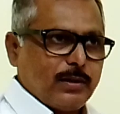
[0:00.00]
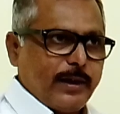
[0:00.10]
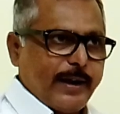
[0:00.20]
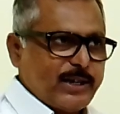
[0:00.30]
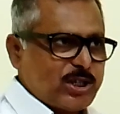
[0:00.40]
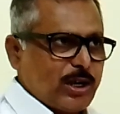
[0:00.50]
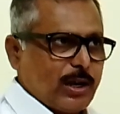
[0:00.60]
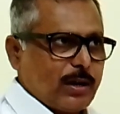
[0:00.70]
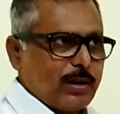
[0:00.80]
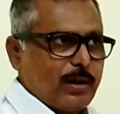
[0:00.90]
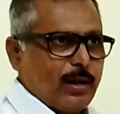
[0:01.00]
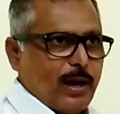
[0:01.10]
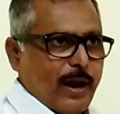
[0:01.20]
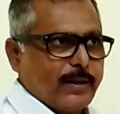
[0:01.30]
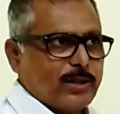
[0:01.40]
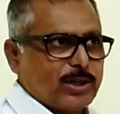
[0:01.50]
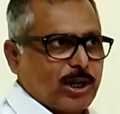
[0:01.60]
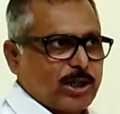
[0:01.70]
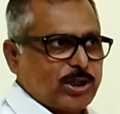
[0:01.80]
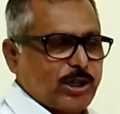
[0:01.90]
ends here, and the
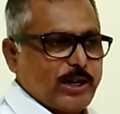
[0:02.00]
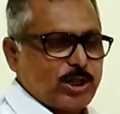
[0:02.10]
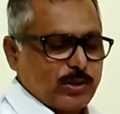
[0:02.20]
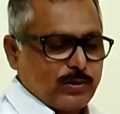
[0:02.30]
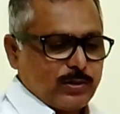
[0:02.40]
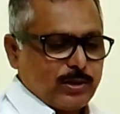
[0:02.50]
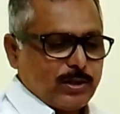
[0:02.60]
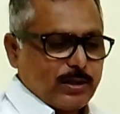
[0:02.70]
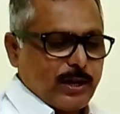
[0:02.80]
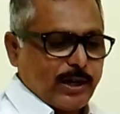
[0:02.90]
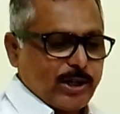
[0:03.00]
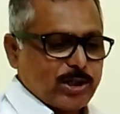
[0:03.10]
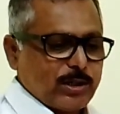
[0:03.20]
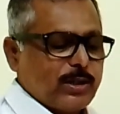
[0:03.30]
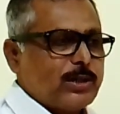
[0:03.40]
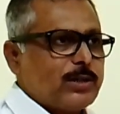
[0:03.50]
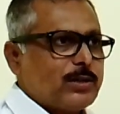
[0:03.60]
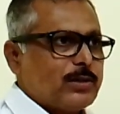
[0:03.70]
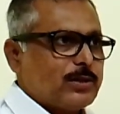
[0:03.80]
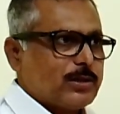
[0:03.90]
third stage, that is
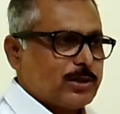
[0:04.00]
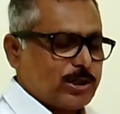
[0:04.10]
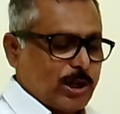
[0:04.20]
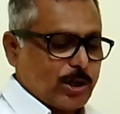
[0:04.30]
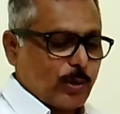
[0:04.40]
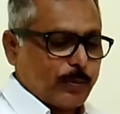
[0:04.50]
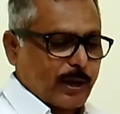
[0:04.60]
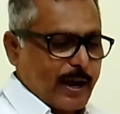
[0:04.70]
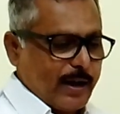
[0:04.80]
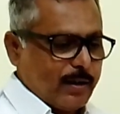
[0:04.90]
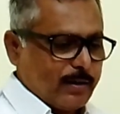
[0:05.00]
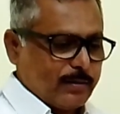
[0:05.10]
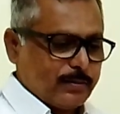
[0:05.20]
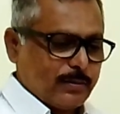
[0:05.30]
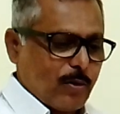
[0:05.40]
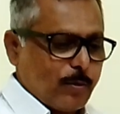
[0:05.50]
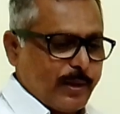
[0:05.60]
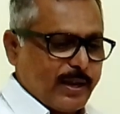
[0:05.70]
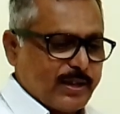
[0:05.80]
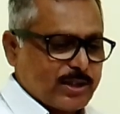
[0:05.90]
stage of trial, now
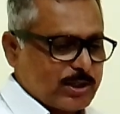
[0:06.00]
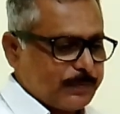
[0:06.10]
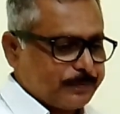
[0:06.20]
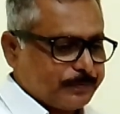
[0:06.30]
begins.